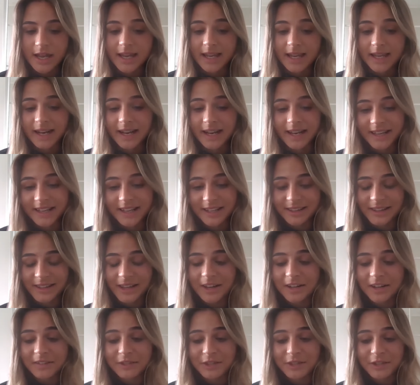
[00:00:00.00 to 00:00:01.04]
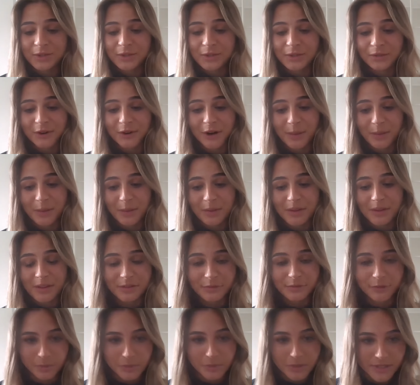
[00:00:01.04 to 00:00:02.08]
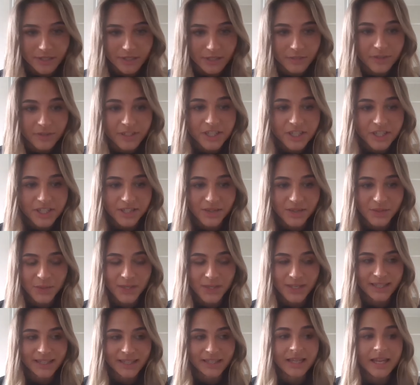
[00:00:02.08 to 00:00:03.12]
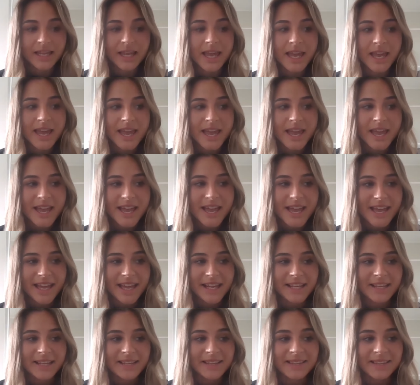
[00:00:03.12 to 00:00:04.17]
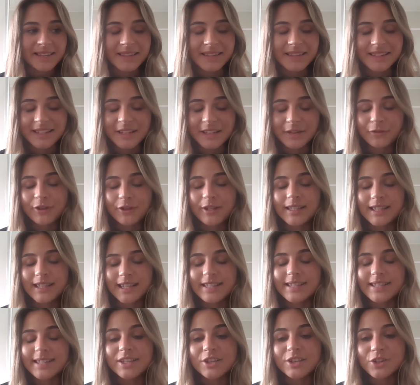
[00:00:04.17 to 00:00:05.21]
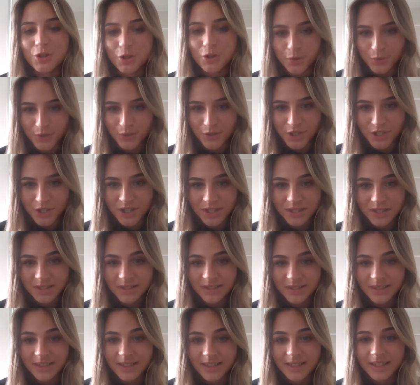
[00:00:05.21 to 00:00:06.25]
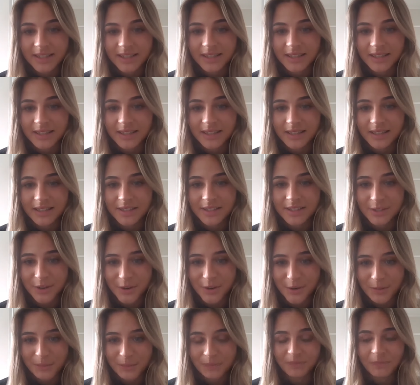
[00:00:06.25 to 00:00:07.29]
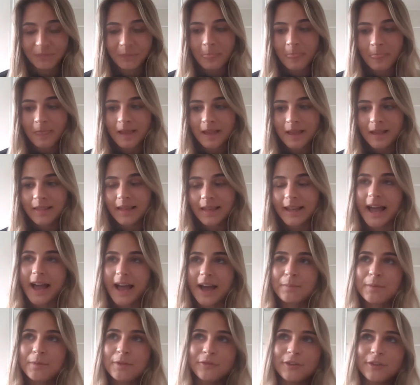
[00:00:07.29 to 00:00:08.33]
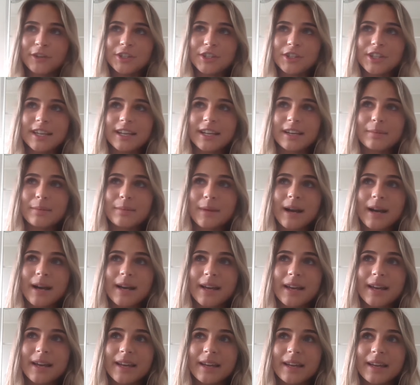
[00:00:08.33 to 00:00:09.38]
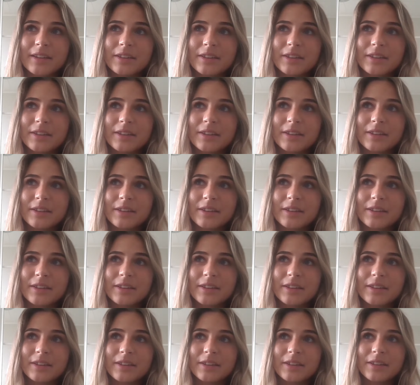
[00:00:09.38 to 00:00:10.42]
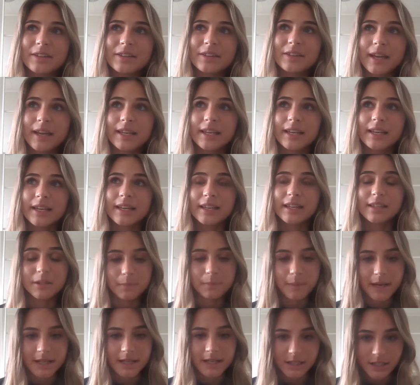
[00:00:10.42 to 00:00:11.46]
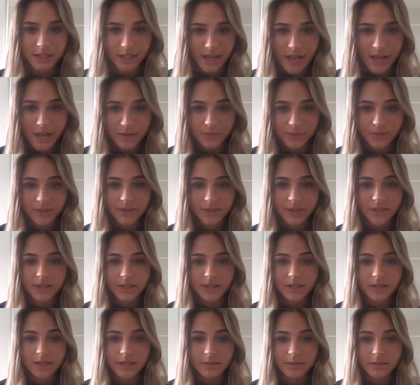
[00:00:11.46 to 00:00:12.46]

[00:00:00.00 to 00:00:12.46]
and I get a lot of news from from the television in Sweden, and the difference is huge. So, like, I prefer to getting my uh, to get my news from like uh, independent accounts